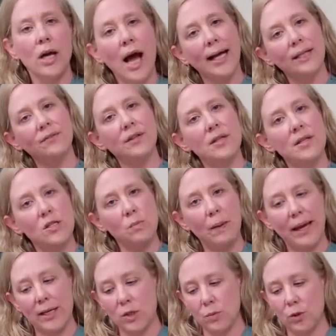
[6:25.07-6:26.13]
kind of in the
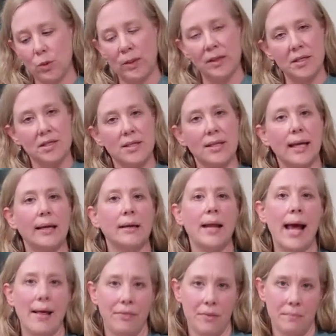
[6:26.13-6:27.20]
space between the skin
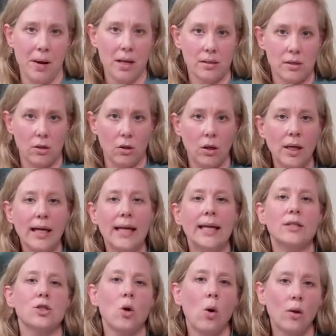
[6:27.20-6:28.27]
and the muscle.
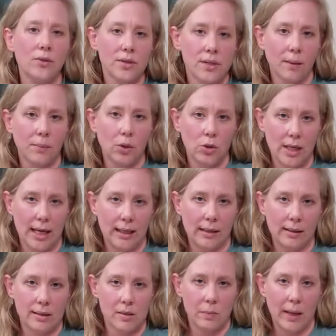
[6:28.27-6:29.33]
It's called the
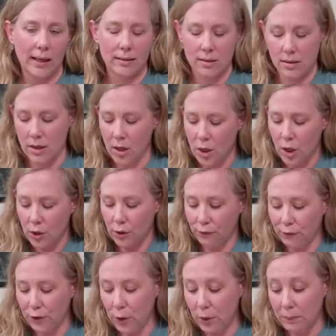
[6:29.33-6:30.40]
subcutaneous space. The
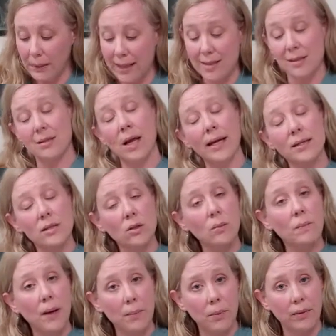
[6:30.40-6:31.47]
fluid makes a nice little
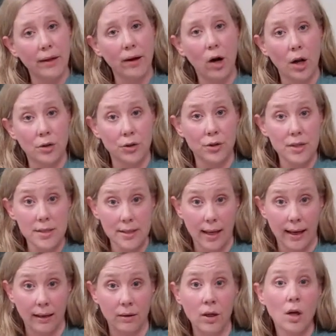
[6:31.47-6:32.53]
bubble there under the
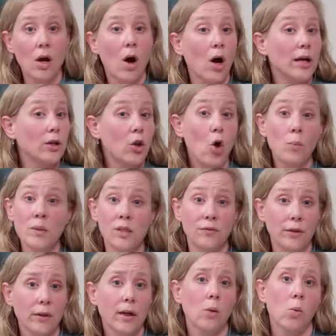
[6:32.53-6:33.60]
skin. It'll almost
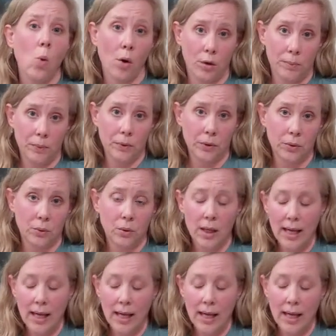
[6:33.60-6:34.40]
feel like a water balloon,